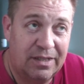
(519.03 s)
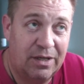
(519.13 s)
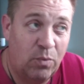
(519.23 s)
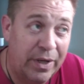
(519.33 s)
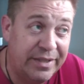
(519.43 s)

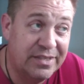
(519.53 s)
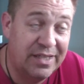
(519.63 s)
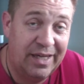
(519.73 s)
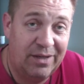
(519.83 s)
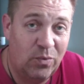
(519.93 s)
Uh,
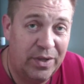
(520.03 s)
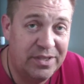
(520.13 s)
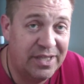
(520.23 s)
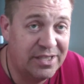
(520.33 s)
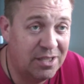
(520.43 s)
Wednesday.
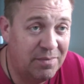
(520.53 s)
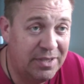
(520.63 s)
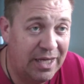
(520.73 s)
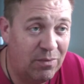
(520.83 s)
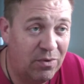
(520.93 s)
Wednesday's going to
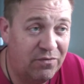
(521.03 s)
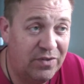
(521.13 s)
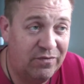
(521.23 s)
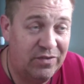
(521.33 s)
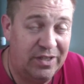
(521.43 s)
be day
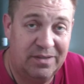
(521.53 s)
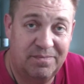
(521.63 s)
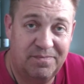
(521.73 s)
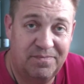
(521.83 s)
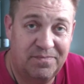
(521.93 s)
150.
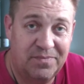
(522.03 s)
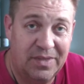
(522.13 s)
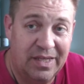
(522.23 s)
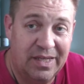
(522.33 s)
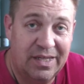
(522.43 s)

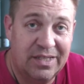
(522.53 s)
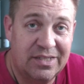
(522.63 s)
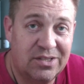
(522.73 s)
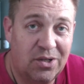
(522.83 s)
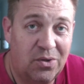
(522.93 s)

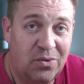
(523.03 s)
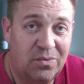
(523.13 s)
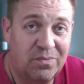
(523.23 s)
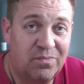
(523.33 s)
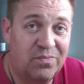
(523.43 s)

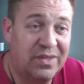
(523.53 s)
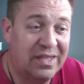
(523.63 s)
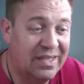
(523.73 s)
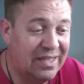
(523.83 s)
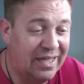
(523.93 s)
So
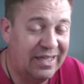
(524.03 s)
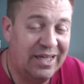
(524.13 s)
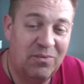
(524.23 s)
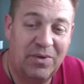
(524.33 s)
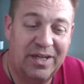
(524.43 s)
I
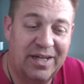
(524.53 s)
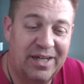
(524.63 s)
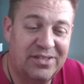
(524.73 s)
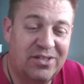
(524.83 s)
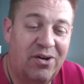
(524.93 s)
can't wait,
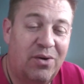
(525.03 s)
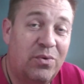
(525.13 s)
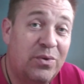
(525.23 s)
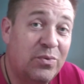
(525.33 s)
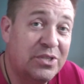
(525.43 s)
guys. All right,
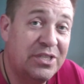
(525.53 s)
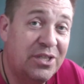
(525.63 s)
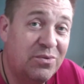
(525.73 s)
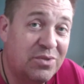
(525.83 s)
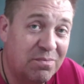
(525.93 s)
we will see
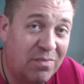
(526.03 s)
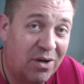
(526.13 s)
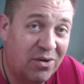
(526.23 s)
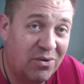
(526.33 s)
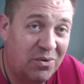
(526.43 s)
you
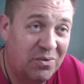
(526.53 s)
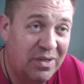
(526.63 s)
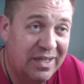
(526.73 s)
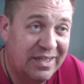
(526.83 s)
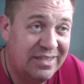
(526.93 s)
tomorrow,
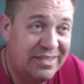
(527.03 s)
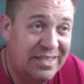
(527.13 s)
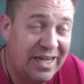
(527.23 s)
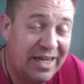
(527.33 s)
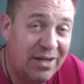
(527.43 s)

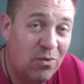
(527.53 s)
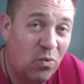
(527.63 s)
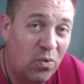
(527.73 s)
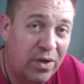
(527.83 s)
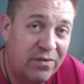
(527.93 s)
day
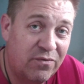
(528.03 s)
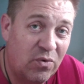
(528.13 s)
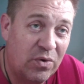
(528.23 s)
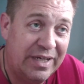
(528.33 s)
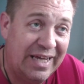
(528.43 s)

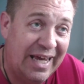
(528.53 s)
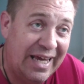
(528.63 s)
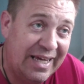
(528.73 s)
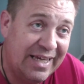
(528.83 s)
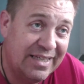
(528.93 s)

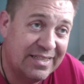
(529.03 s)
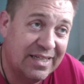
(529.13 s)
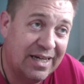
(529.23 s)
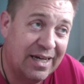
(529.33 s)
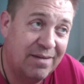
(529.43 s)

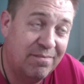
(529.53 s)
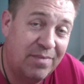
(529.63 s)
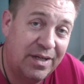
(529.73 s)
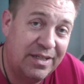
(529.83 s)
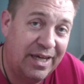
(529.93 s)
148 on
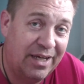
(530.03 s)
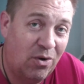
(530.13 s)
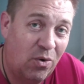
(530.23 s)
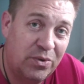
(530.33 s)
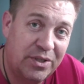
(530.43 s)
Monday.
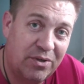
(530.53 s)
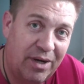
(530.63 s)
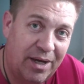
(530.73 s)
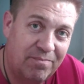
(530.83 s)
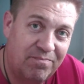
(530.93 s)
Holy
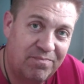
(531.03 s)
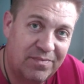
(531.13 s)
crap.